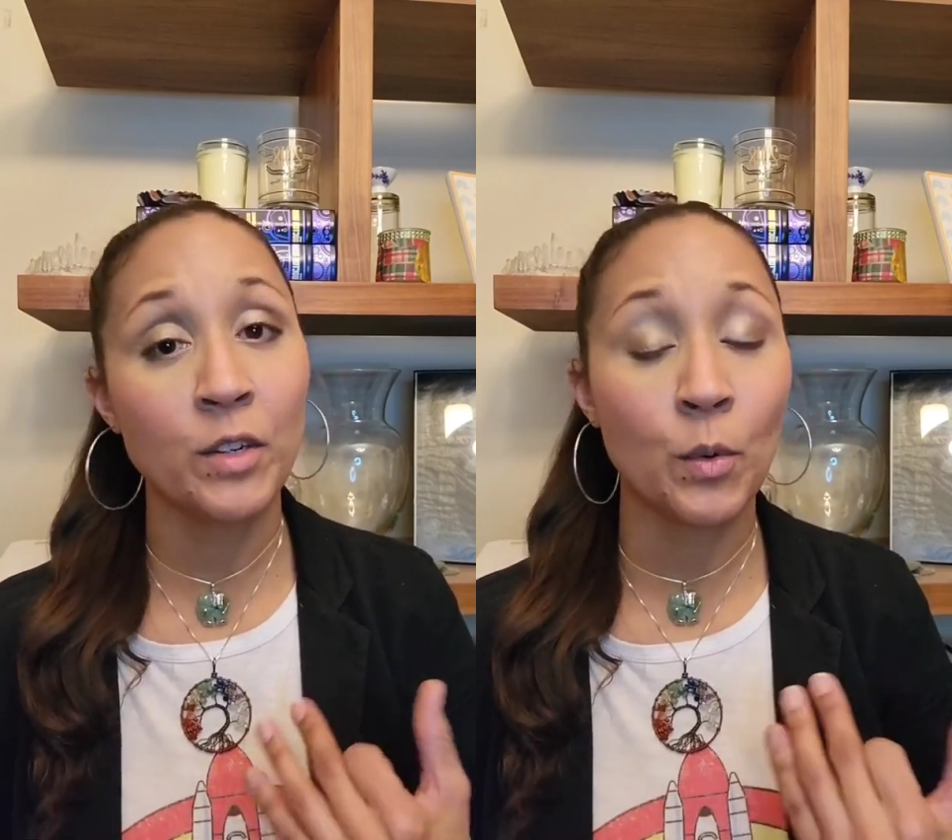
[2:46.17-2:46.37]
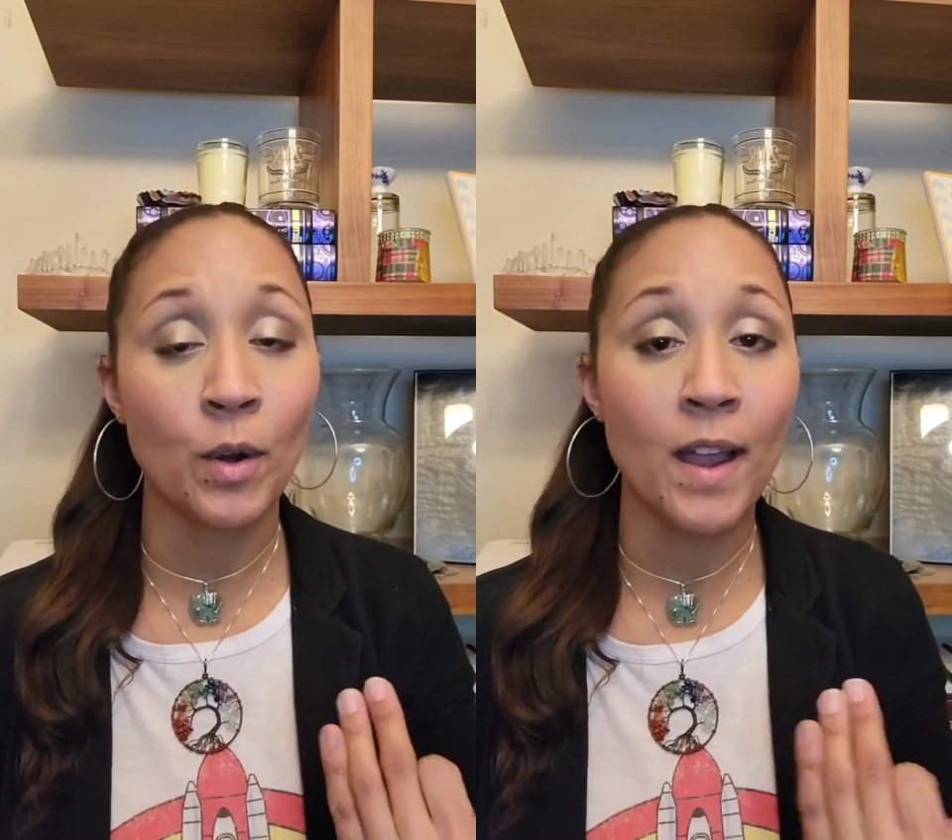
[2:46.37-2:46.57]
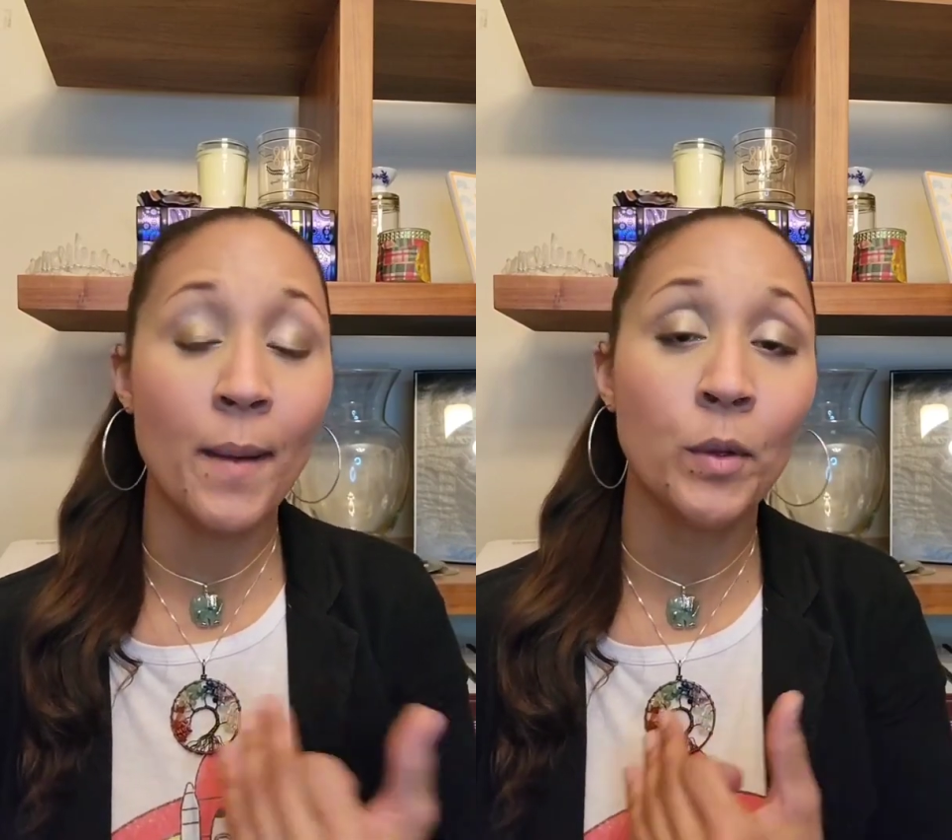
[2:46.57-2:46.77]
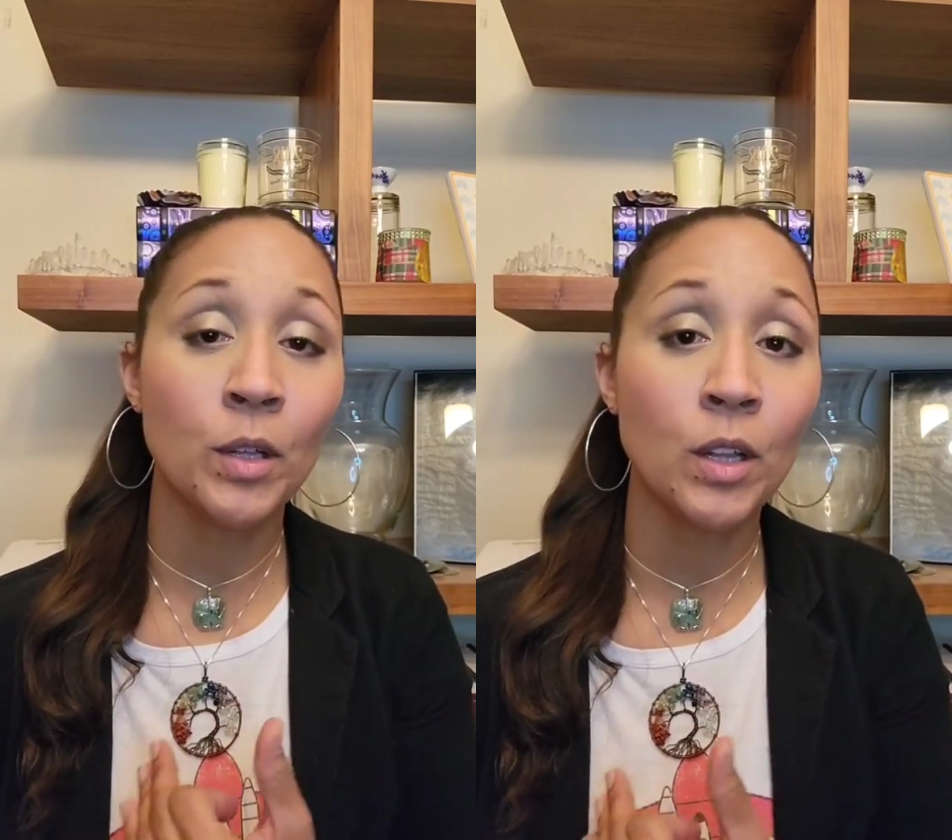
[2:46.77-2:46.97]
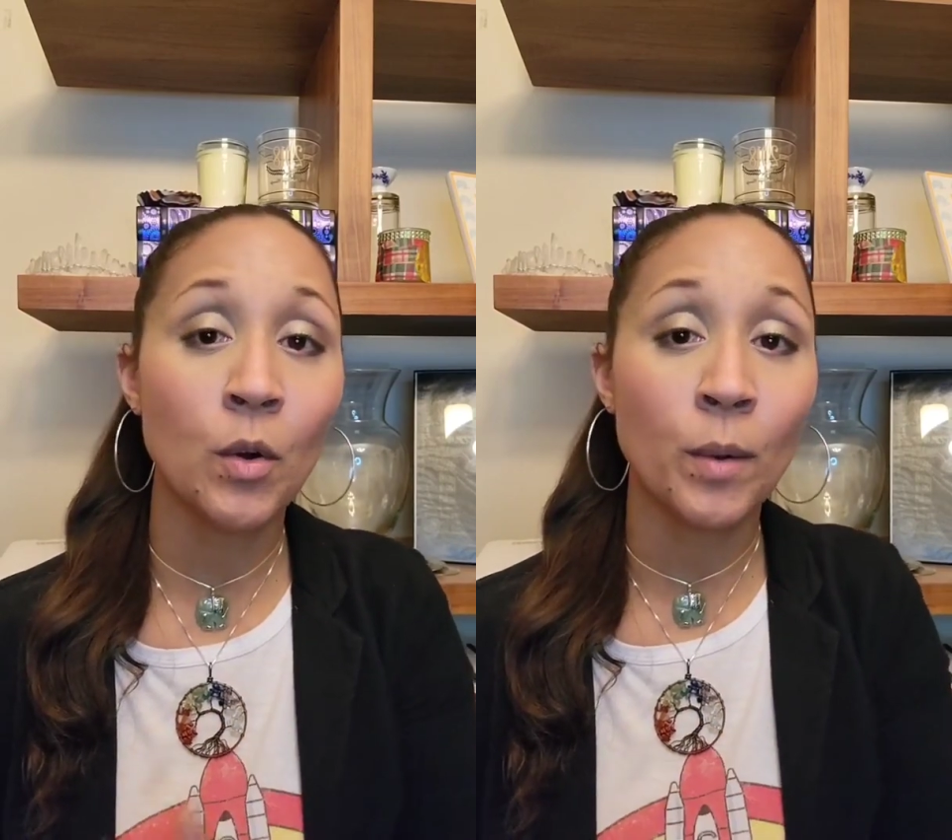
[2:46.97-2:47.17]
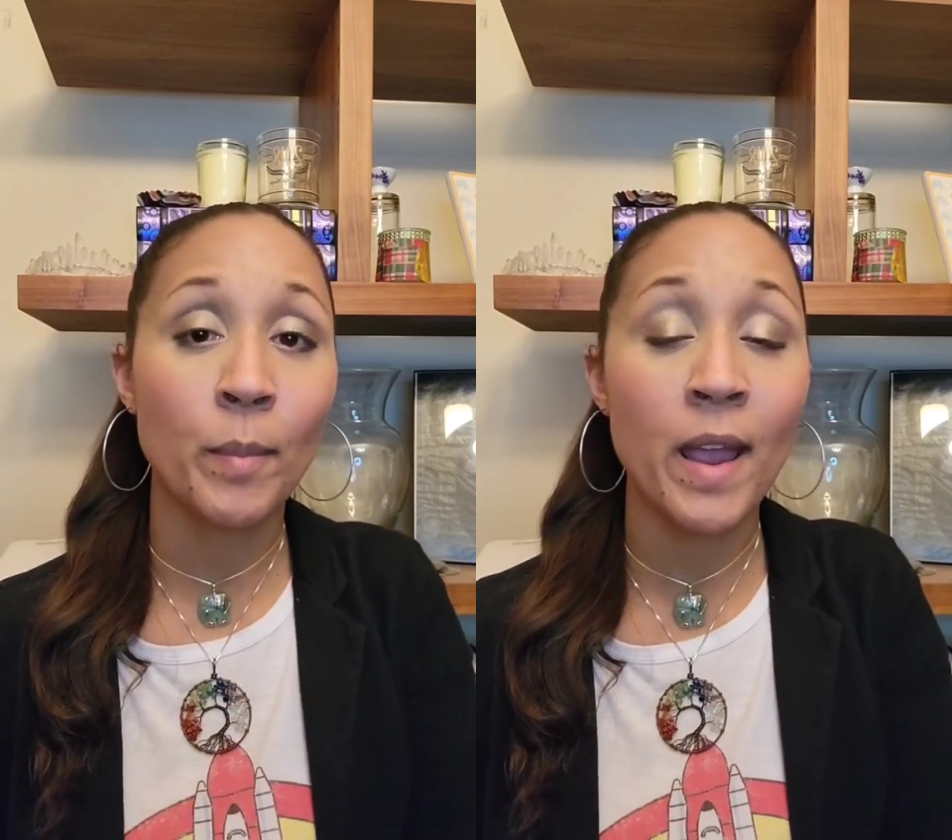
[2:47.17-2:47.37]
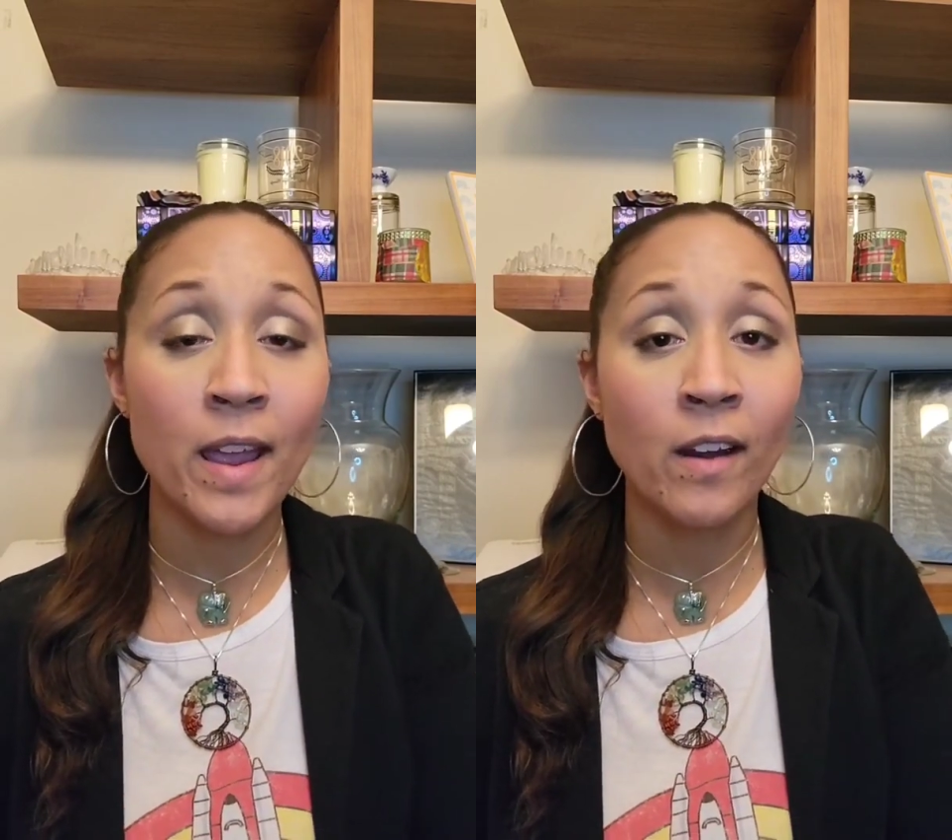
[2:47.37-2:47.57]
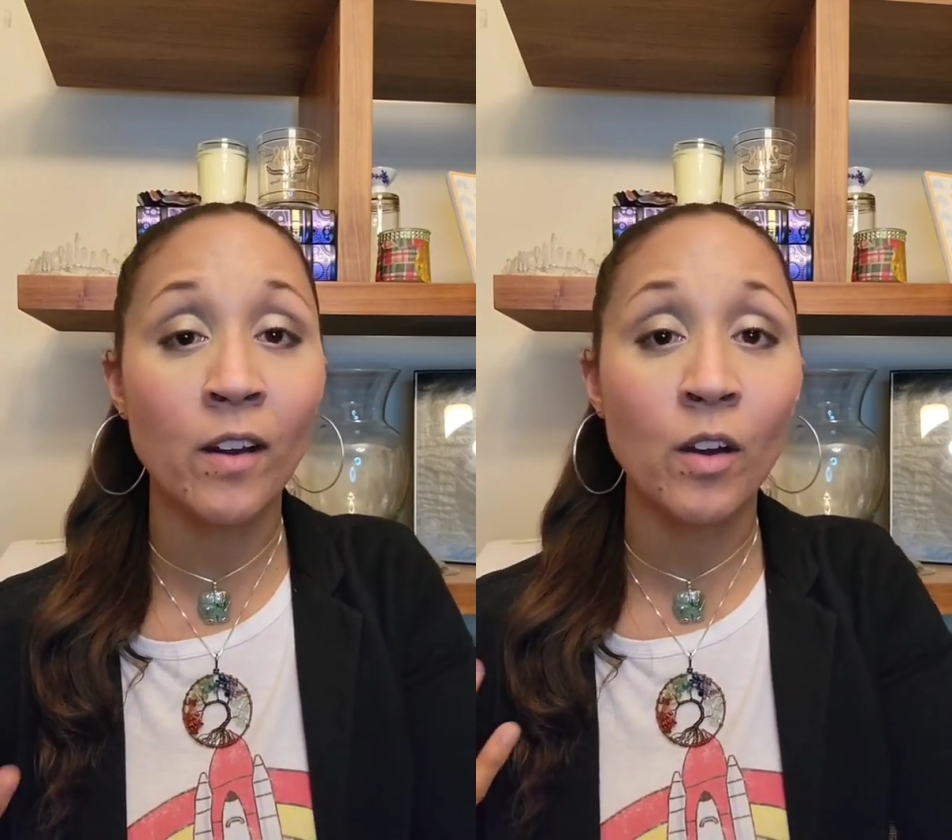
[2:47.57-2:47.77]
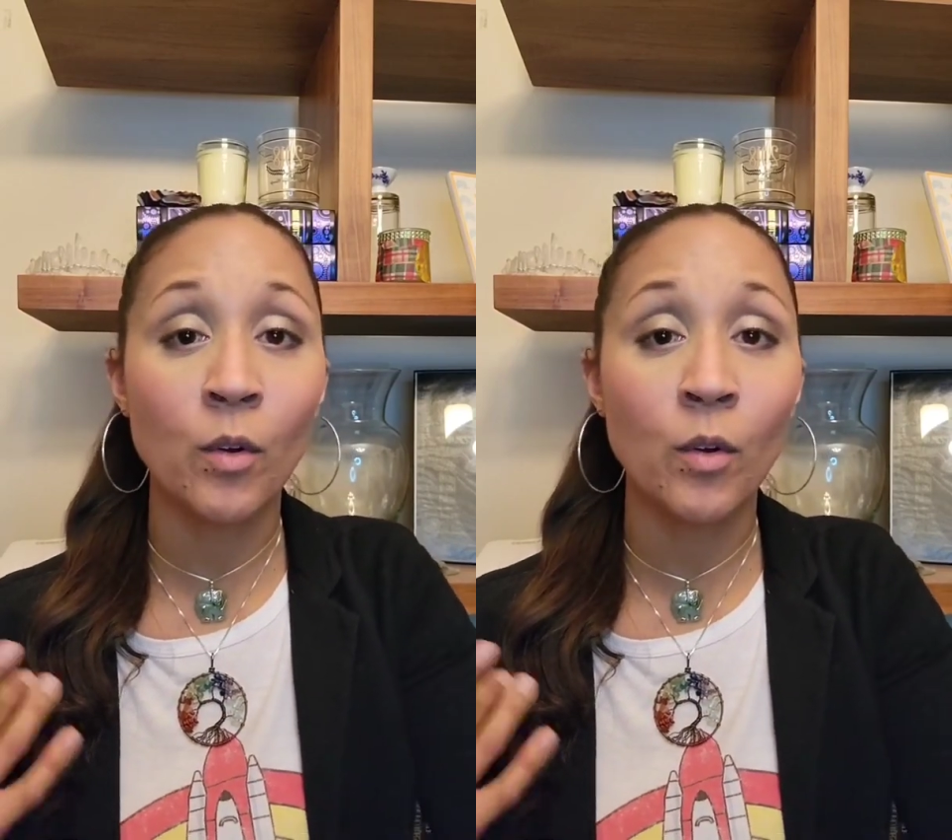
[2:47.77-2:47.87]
or apple or pear